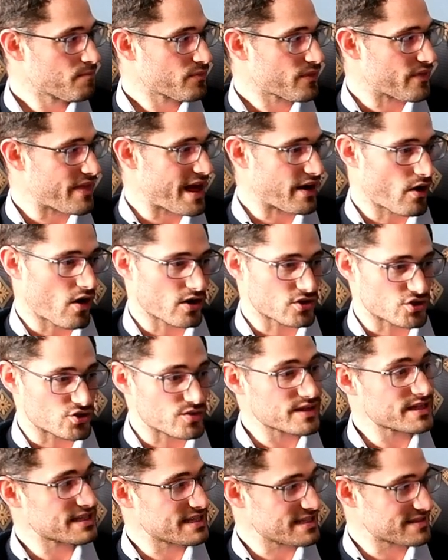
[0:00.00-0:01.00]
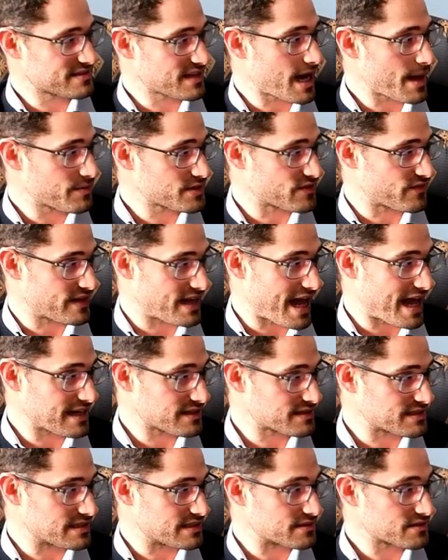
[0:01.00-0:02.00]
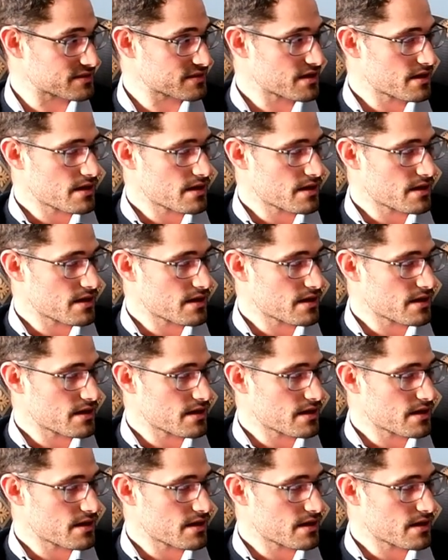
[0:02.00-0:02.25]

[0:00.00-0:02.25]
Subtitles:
that are doing these types of analyses.